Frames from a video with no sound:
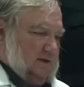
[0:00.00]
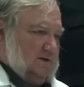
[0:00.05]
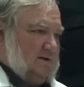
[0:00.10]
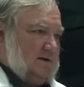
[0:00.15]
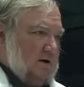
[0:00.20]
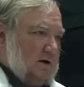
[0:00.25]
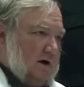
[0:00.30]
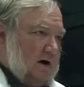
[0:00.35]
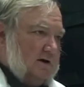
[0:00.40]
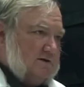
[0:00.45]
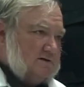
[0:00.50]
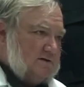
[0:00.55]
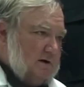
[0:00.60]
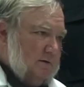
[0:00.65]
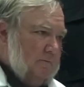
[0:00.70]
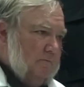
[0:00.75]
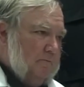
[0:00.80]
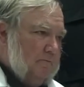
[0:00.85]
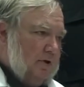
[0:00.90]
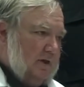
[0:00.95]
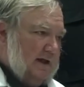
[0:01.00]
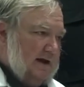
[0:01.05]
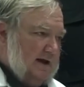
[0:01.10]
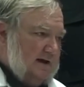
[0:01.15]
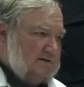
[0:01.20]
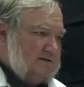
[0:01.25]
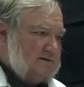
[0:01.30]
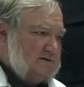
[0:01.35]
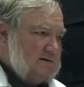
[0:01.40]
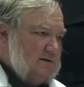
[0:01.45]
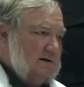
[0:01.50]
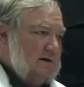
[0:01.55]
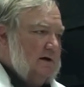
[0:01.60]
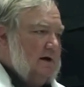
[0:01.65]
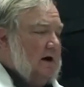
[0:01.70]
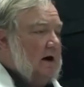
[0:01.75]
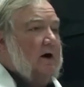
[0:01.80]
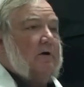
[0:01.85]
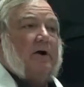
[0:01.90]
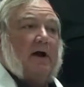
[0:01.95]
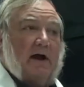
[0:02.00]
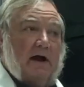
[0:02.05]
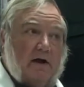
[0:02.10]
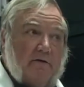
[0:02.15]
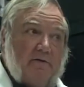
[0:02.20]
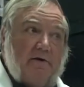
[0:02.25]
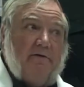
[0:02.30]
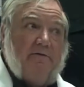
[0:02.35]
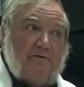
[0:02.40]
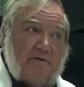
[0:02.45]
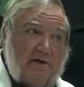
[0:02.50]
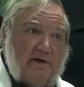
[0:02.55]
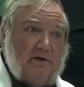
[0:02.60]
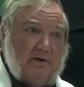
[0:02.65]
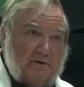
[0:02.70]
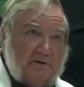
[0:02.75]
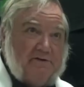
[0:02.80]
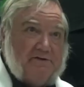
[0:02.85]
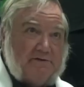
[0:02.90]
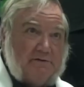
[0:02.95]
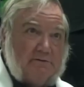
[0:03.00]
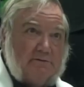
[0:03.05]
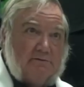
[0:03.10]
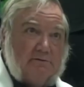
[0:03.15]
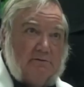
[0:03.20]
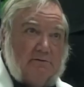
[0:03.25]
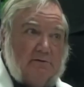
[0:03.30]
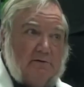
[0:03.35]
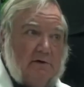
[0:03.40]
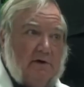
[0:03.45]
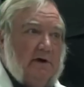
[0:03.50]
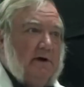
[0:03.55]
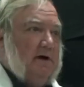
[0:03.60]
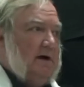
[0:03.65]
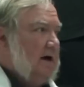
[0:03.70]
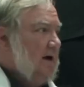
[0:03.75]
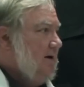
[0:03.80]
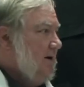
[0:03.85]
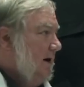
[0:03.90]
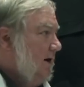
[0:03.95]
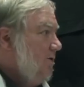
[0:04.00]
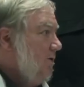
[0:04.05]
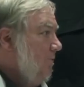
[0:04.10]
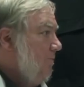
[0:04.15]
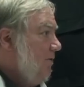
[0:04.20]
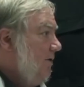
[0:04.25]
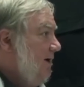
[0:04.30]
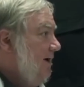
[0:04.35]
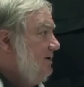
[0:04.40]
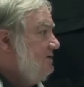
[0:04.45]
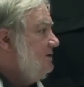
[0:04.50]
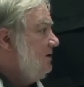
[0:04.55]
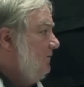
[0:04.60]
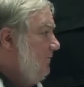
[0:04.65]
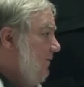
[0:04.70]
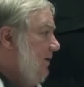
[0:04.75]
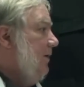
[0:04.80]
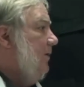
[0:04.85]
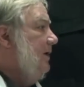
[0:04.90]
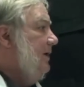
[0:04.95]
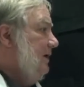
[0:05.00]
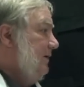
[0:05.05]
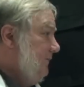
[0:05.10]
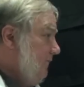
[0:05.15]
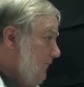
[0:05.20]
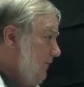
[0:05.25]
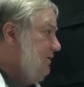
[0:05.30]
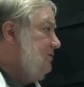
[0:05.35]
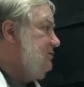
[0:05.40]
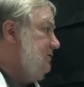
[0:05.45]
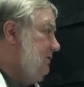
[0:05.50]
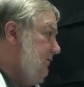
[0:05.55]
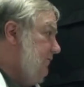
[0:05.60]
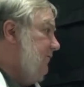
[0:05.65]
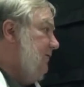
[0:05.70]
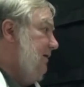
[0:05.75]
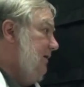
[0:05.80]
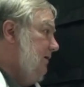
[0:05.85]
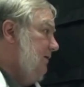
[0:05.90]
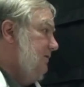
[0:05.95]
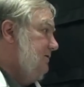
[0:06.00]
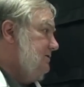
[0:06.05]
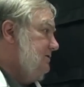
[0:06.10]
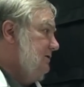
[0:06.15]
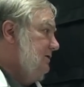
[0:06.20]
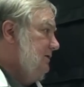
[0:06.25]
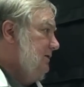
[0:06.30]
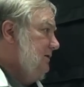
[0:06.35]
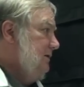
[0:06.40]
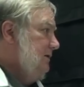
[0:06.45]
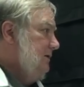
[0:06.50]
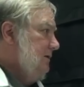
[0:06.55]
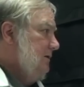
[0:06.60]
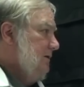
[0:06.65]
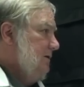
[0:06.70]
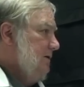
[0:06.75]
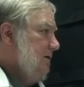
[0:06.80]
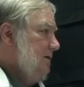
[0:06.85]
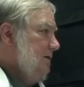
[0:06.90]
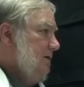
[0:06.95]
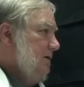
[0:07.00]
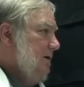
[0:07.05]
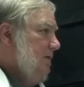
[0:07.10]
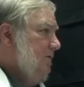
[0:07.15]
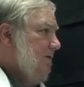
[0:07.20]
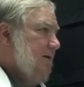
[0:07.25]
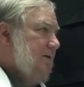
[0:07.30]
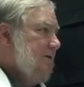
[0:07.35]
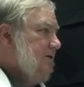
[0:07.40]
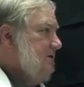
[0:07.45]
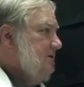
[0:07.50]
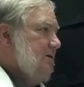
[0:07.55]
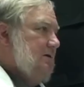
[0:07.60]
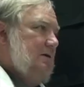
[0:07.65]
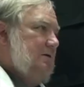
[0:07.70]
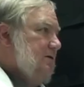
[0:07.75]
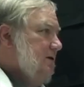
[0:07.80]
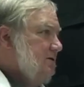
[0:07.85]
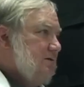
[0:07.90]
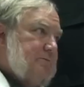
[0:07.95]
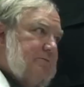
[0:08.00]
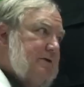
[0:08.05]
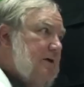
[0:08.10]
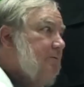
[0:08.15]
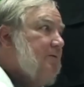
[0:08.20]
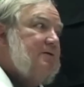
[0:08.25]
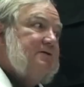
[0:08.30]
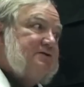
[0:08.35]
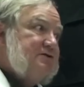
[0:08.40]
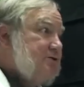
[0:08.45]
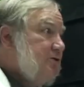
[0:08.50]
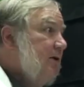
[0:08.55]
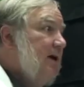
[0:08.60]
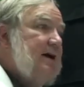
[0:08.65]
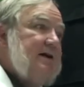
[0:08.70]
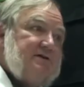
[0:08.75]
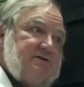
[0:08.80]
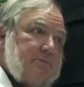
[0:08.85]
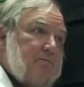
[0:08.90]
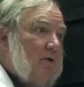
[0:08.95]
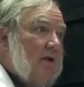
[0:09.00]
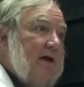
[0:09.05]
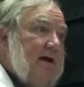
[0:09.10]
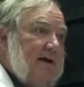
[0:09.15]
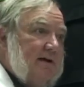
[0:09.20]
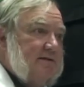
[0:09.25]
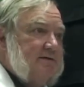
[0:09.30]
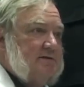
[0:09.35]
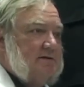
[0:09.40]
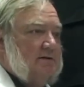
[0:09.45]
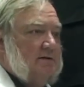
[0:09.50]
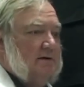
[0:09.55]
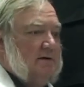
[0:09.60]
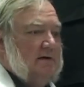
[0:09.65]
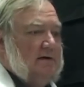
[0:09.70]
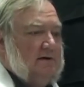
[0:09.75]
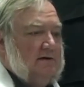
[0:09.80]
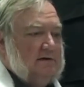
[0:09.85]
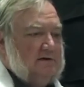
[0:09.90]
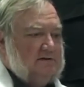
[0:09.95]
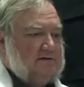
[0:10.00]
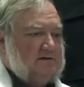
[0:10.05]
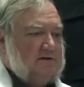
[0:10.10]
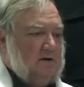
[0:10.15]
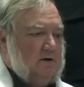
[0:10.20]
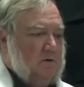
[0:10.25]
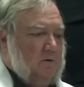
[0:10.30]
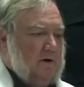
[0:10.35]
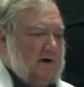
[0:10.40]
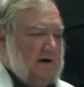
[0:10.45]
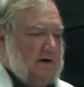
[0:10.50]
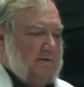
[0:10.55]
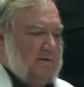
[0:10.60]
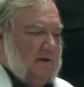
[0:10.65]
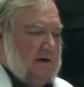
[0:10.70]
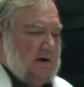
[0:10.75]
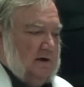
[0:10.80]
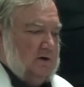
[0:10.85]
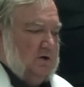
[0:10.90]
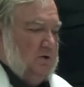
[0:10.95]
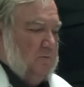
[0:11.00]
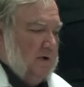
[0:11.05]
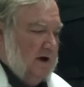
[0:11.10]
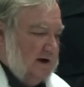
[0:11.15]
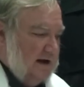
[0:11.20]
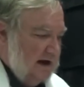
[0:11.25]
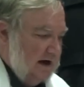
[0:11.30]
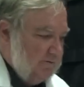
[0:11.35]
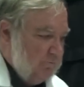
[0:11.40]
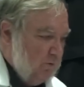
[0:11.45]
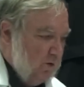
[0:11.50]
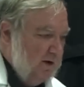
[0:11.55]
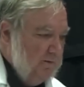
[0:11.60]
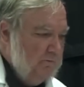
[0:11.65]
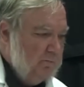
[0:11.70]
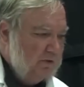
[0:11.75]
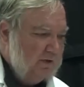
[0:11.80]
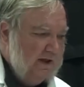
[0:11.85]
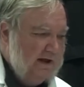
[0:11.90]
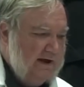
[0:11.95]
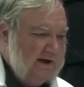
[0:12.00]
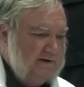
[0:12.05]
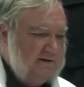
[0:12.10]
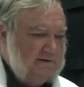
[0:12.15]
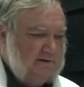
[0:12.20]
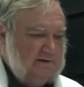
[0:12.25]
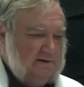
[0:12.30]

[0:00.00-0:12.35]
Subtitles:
there are some plants are heavy feeders, and other plants are very efficient feeders, even in this, just different strains of plants. So you might have one plant